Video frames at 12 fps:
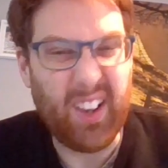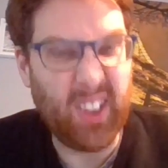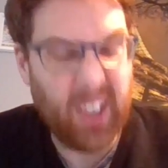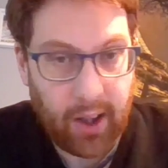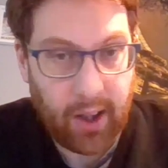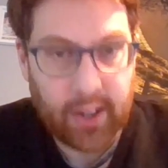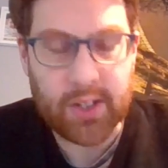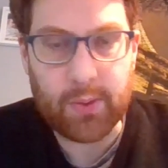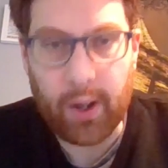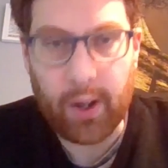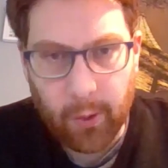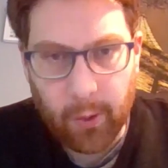Largest
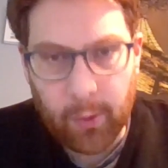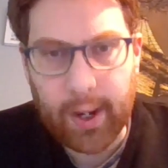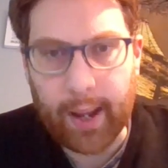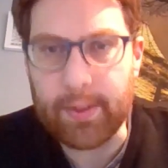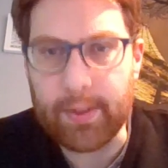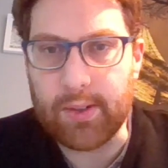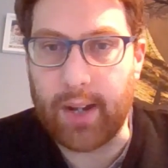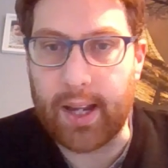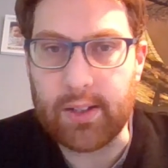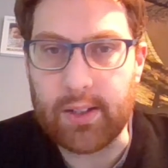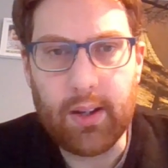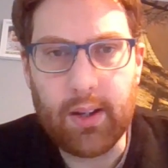one, all capital
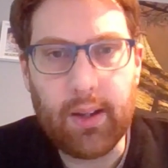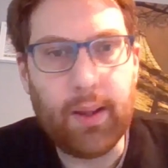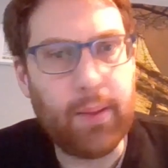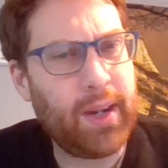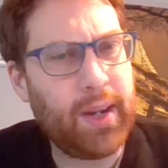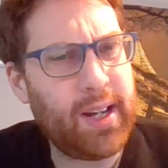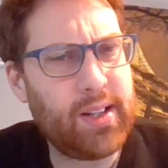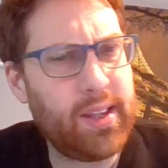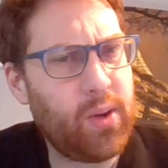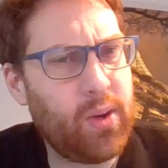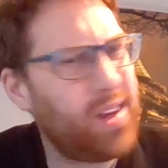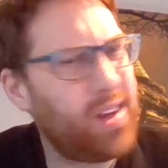letters, but actually the
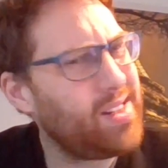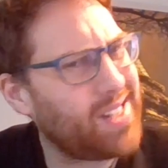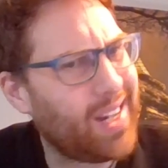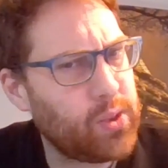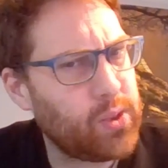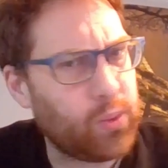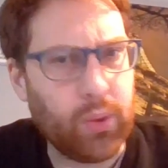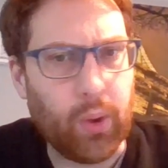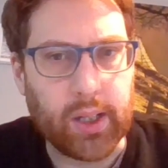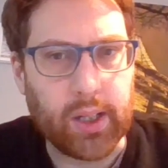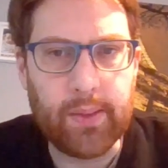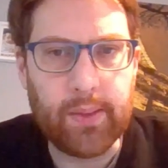quietest actual
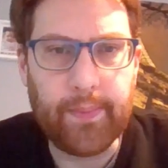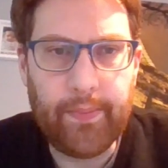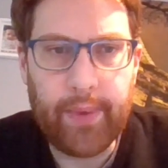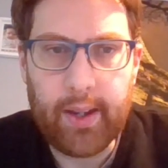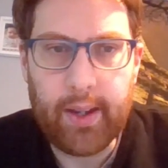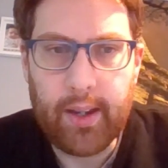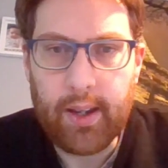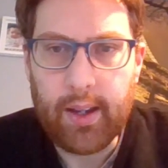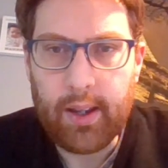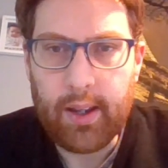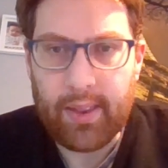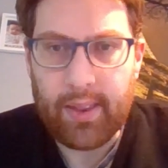noise.
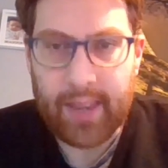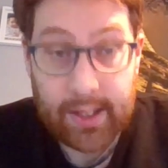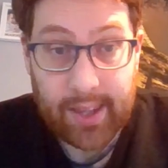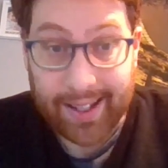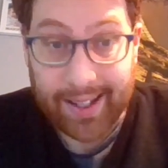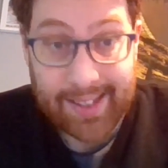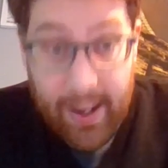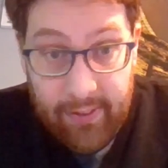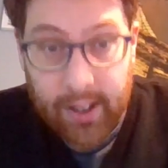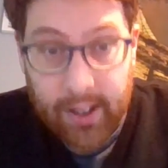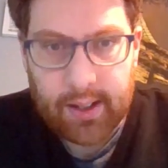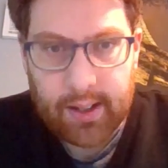That's that
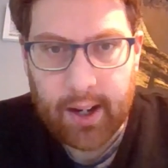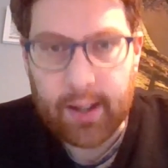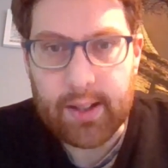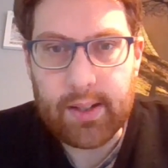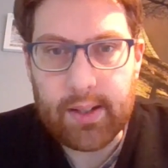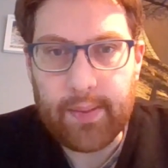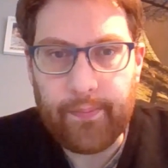deafening silence.